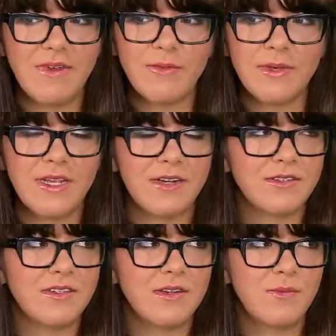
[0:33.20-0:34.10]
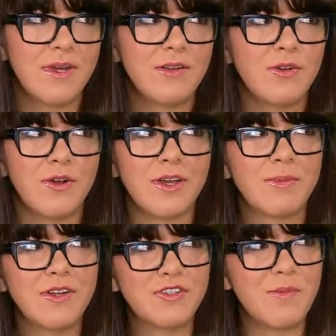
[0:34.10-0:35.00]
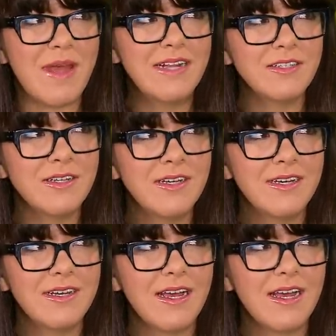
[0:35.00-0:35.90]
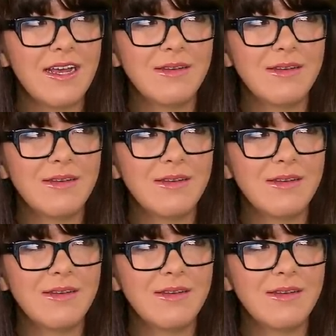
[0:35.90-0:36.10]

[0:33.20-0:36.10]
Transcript: never really understood what hookup culture meant. Right.